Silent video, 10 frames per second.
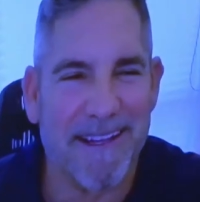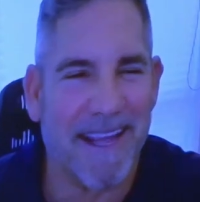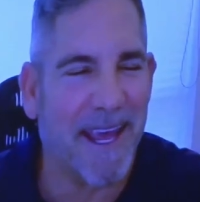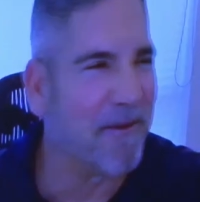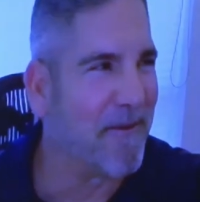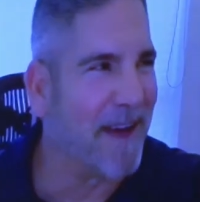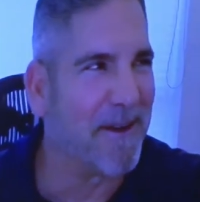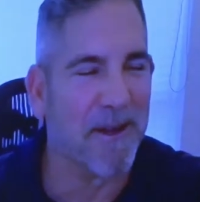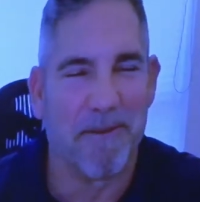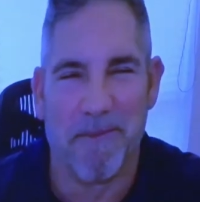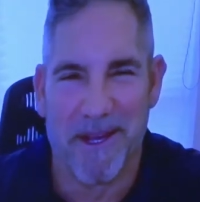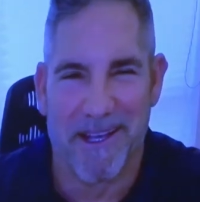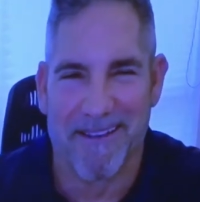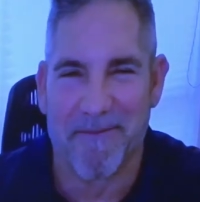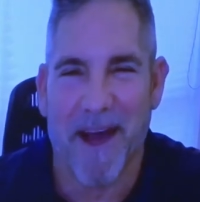Gale, 500
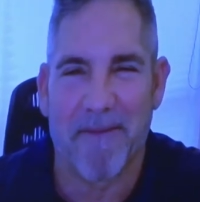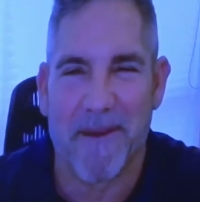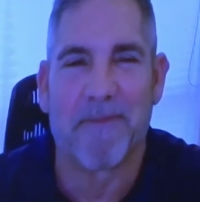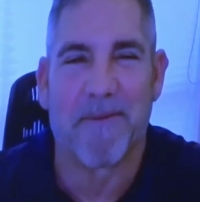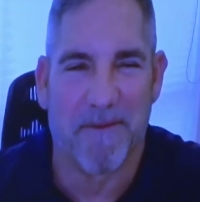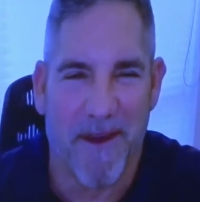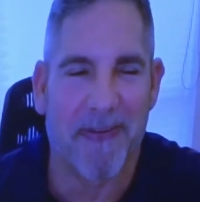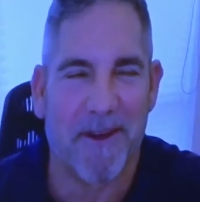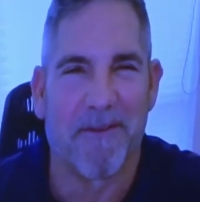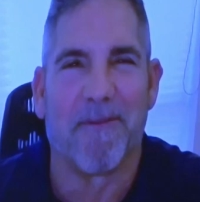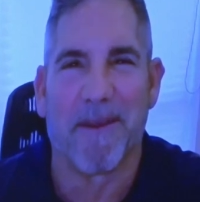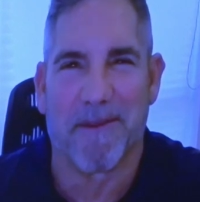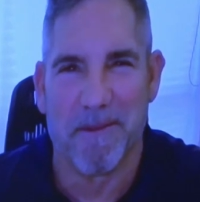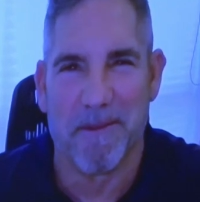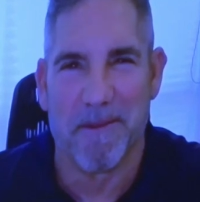million,
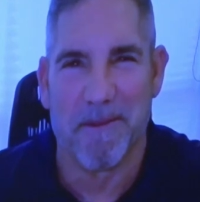550 million.